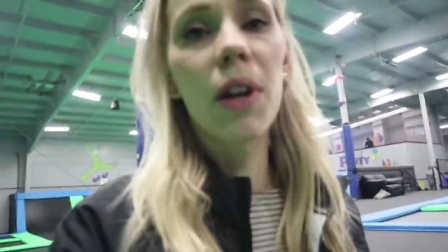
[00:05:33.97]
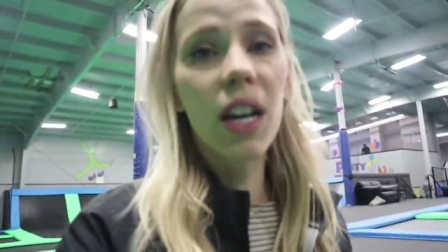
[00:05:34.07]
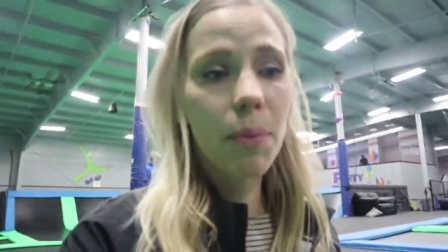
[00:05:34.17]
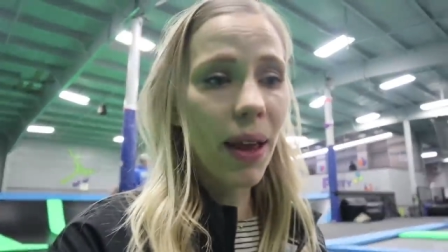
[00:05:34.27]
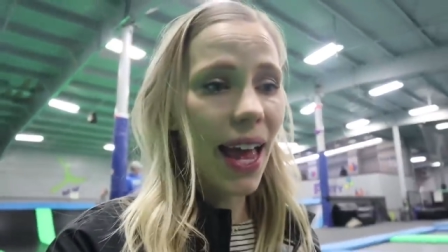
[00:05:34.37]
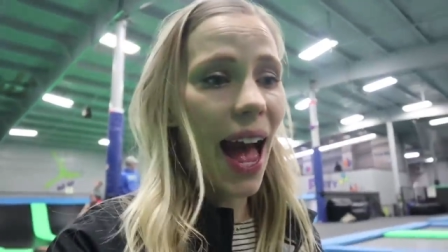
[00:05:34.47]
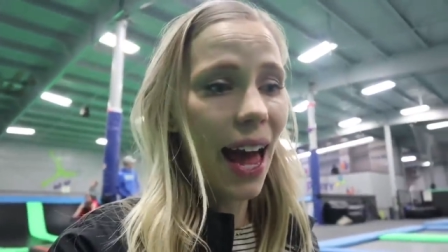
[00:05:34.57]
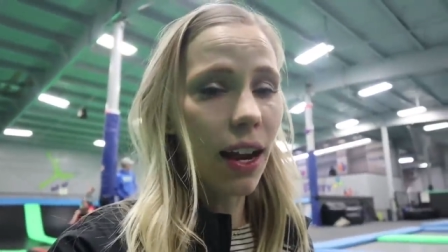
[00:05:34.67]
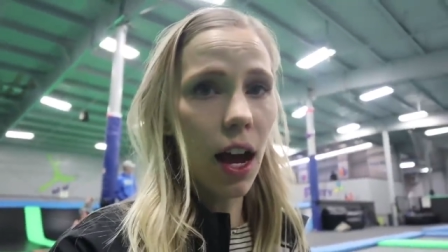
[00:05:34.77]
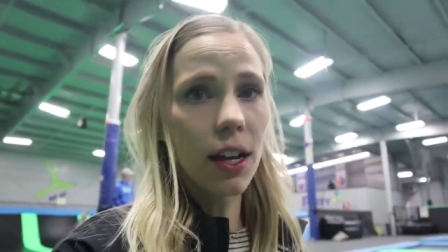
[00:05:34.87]
we're gonna play
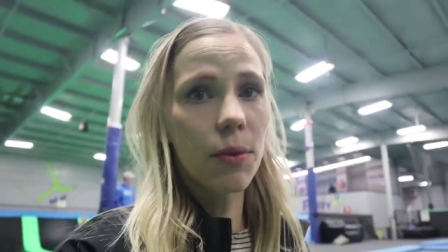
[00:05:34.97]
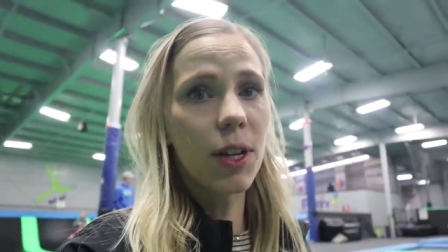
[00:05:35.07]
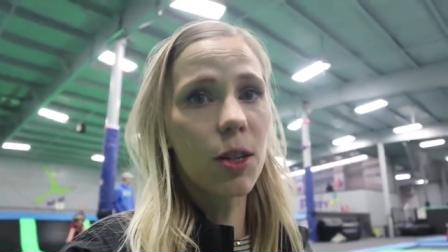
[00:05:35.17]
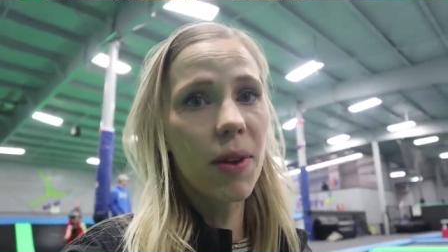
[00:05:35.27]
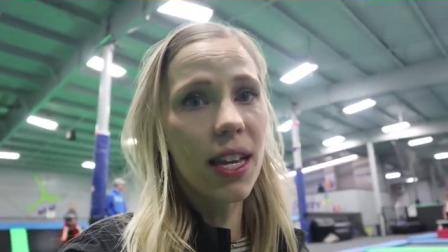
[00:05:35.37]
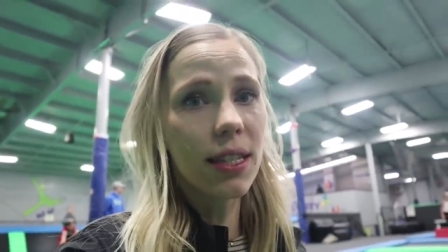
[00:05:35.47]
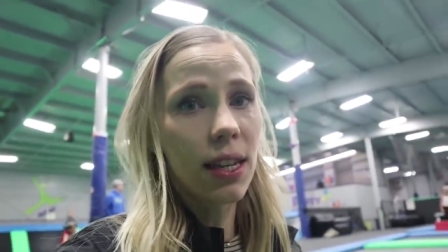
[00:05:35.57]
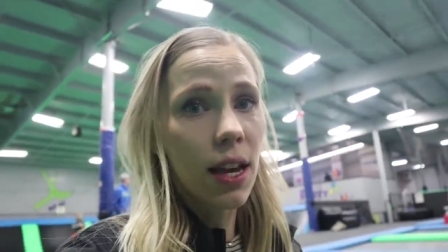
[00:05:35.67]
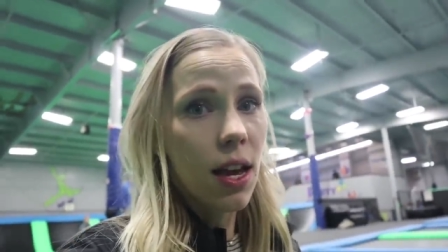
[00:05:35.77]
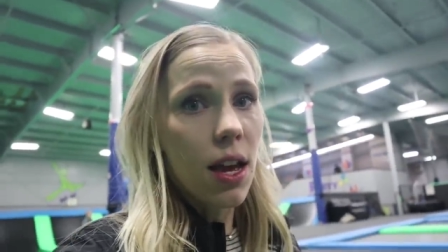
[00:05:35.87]
add-on, which means
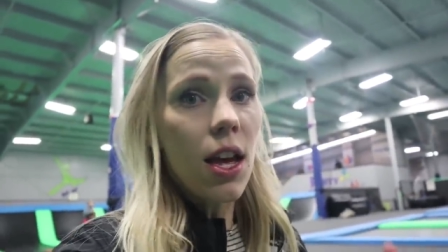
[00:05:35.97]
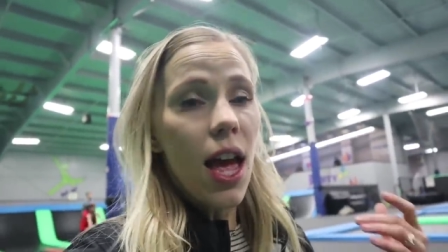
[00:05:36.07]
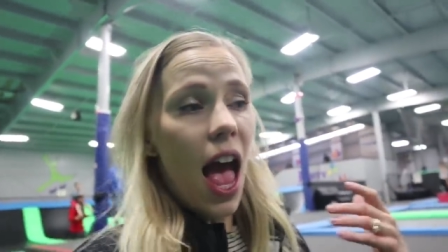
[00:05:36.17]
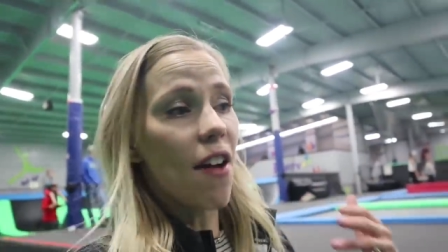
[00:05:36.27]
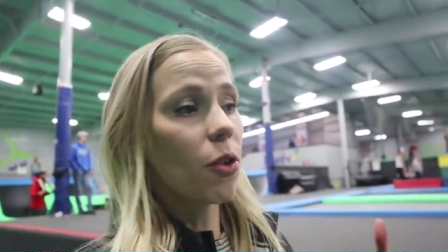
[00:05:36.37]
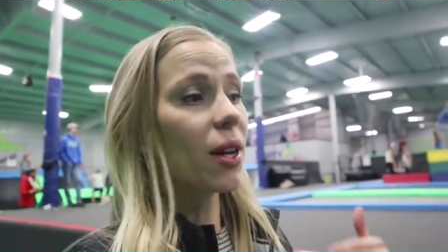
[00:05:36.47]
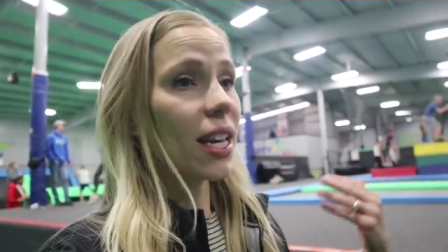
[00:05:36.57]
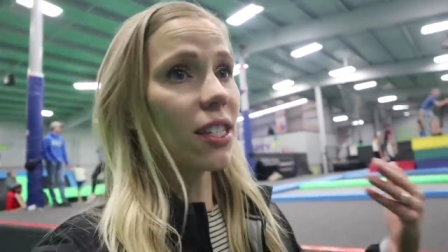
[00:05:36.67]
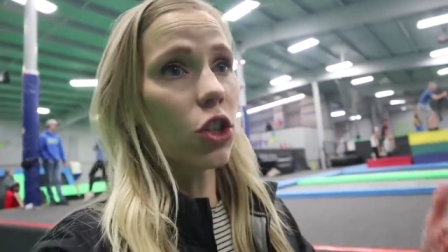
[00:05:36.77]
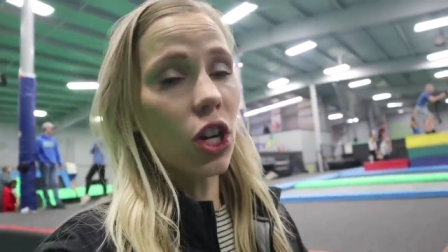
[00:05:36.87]
Everyone
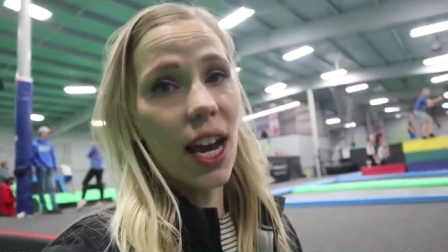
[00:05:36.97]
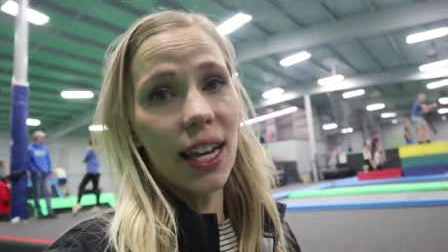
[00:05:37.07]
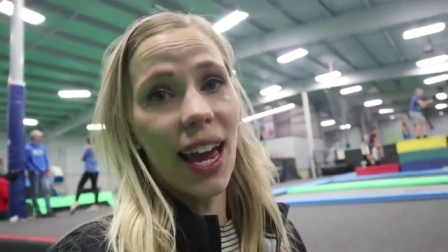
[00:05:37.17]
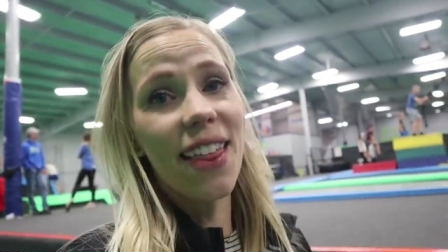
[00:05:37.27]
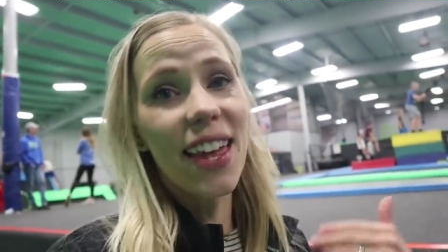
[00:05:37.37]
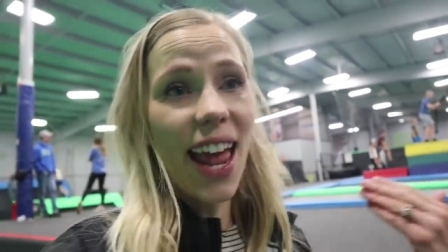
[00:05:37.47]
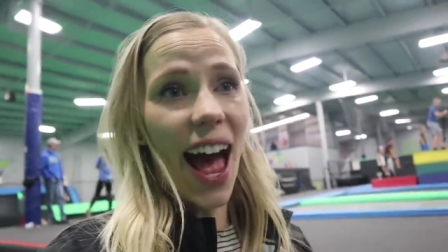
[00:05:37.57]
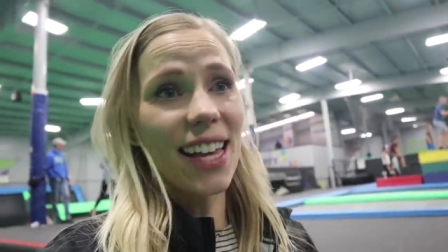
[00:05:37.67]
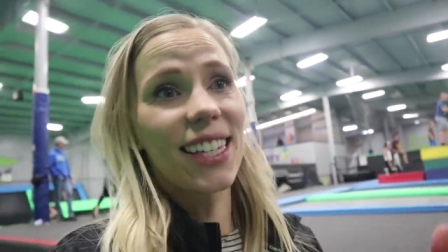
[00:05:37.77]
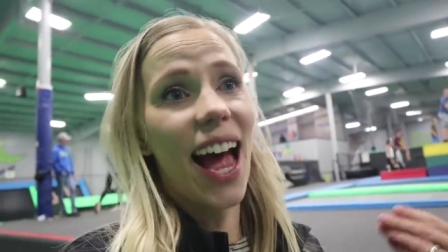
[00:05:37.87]
does a trick and then
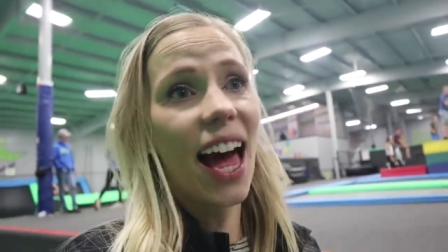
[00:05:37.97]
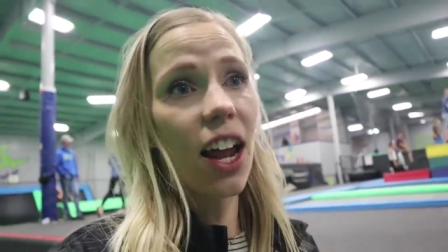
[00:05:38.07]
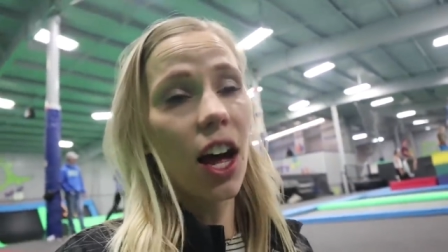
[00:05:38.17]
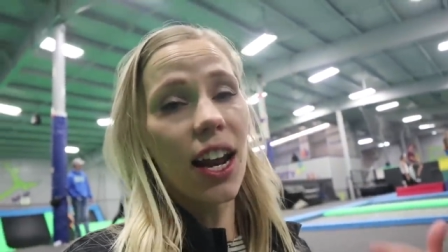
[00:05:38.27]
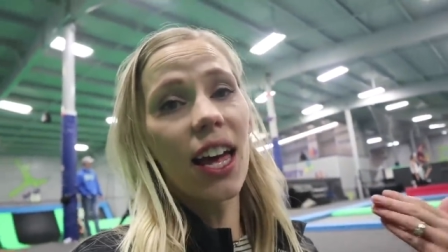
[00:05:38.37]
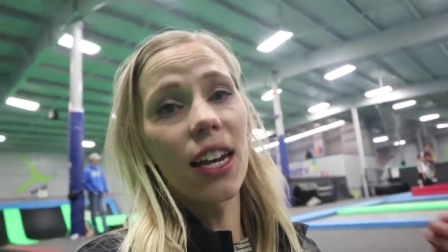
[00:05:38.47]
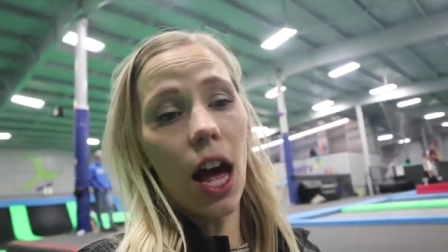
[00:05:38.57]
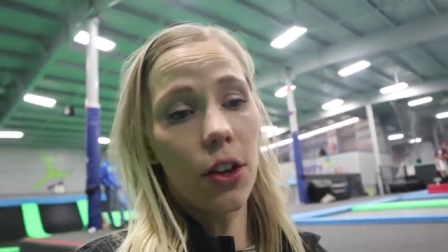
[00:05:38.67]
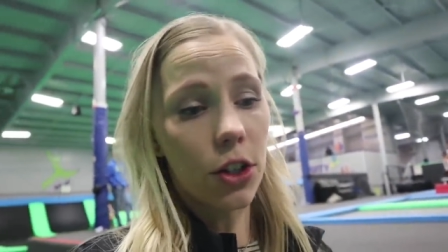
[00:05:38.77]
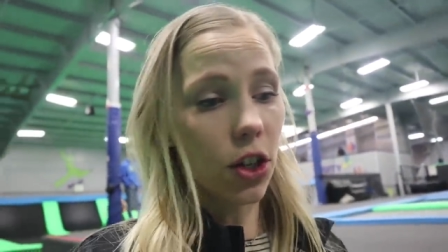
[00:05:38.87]
has to add on another